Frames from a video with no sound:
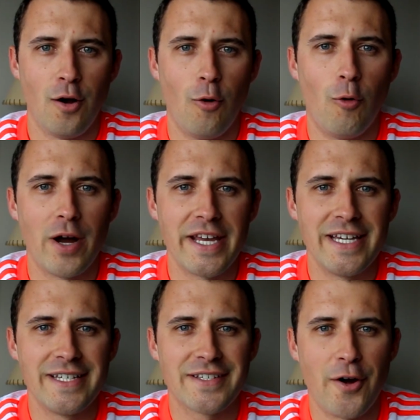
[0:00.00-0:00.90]
What
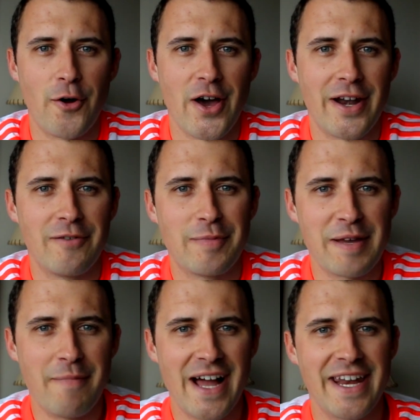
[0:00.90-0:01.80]
is going on,
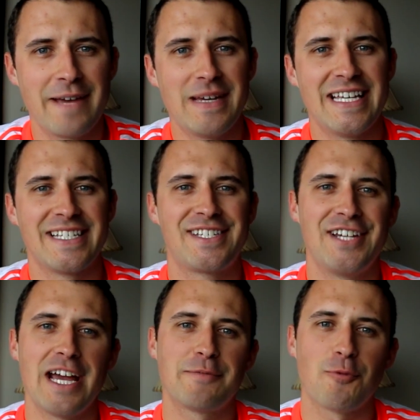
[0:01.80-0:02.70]
everybody? My name is
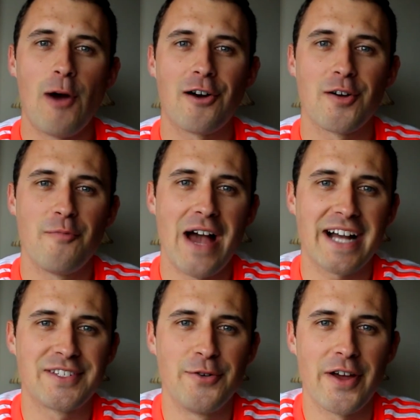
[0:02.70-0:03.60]
Japes. Welcome
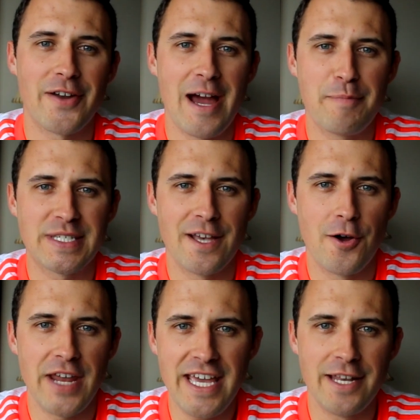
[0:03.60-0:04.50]
back to another
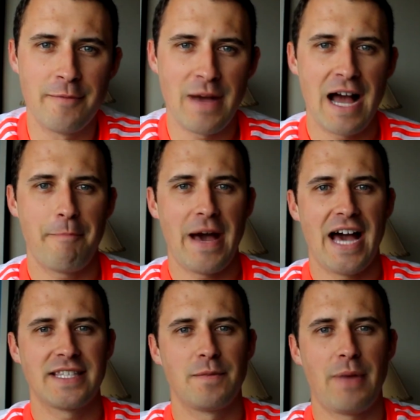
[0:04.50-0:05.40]
episode in my
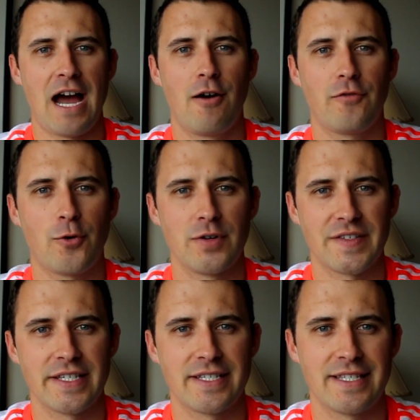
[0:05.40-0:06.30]
path to power. Of
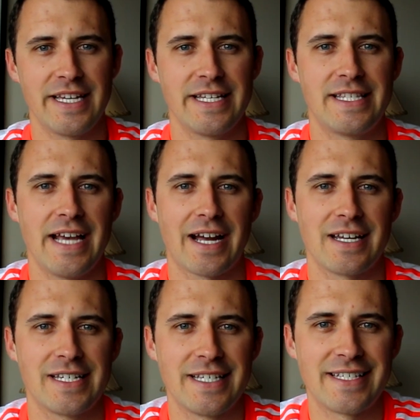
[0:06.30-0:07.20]
course, this is the
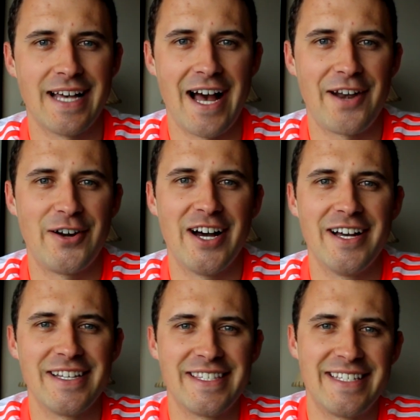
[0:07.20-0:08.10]
Deck Decider
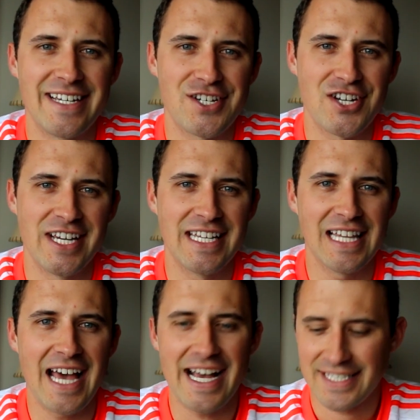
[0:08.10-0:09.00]
edition.
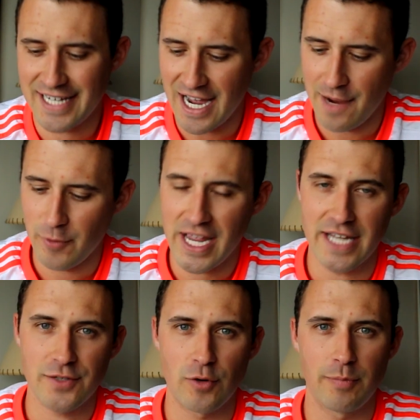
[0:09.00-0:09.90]
Last time we
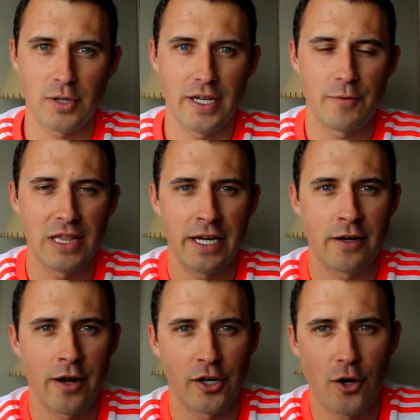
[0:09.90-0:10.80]

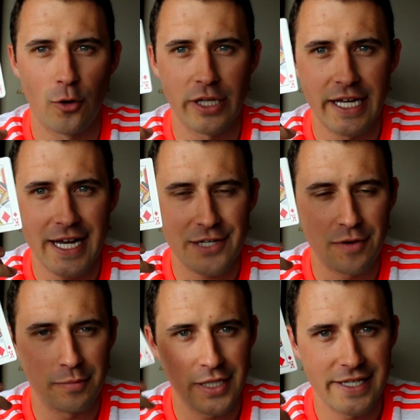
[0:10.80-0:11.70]
landed on our goalie and got
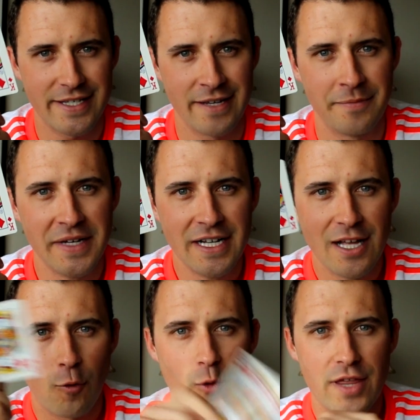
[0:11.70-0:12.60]
to replace him
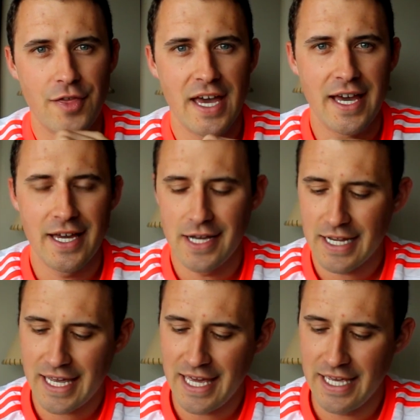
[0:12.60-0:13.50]
with
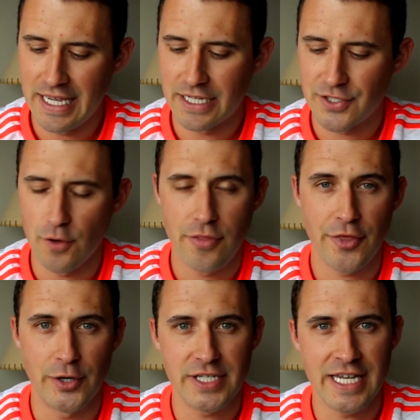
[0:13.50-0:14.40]
a king. So
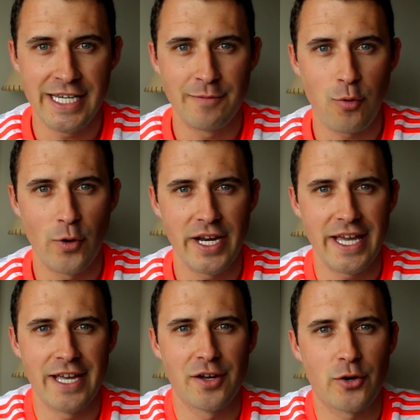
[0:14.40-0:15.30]

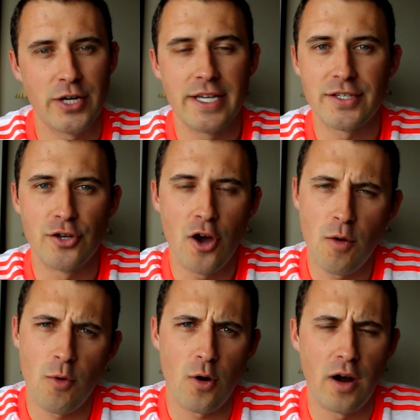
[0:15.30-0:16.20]
13-point increase,
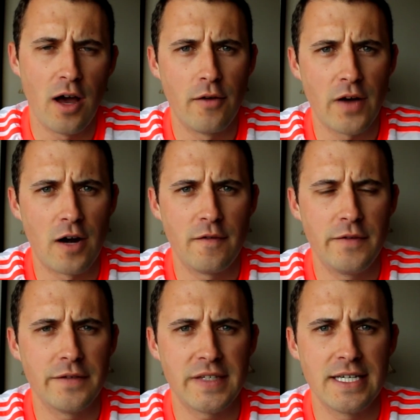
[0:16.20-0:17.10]
no more of our
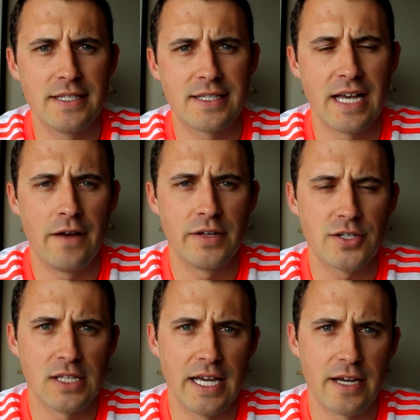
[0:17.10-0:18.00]
57
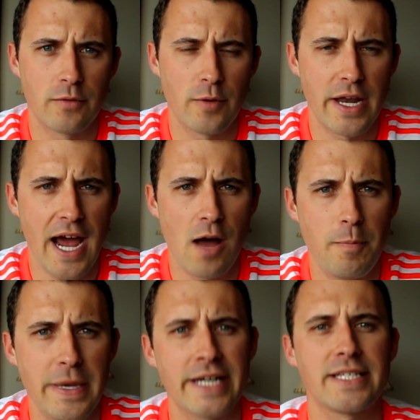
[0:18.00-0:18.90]
Chilean. We went out
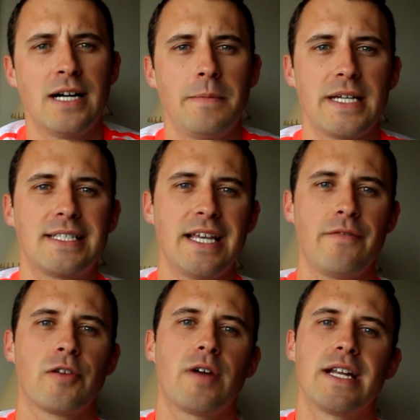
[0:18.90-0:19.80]
and picked up a
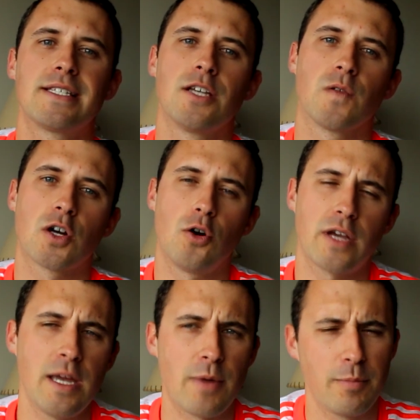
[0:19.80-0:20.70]
70 rated silver
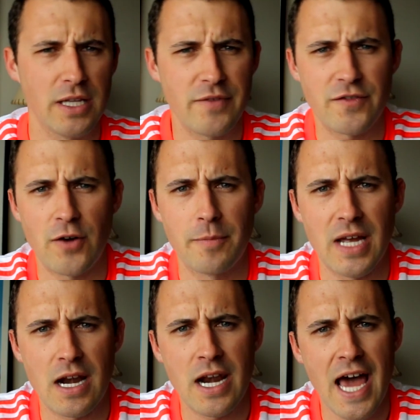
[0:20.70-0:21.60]
goalkeeper. I believe he's from
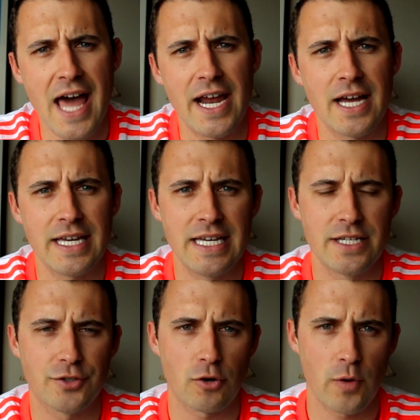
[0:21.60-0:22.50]
Granada. He
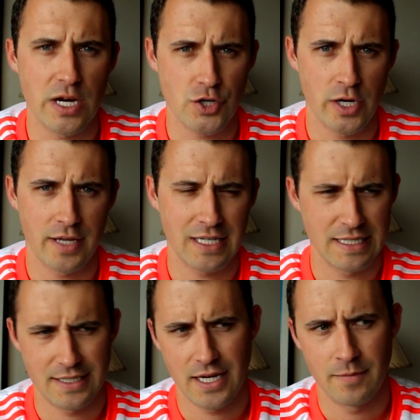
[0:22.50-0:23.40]
is Croatian. I
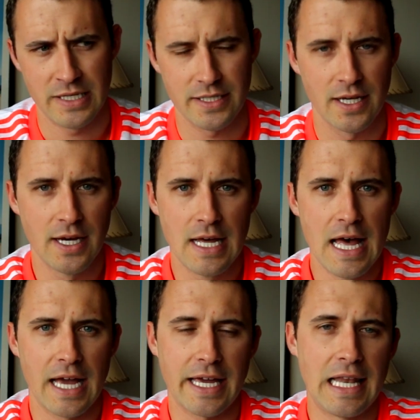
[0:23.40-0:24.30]
think his name is
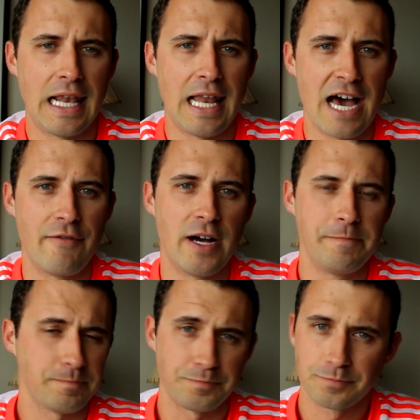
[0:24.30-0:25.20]
Kalava.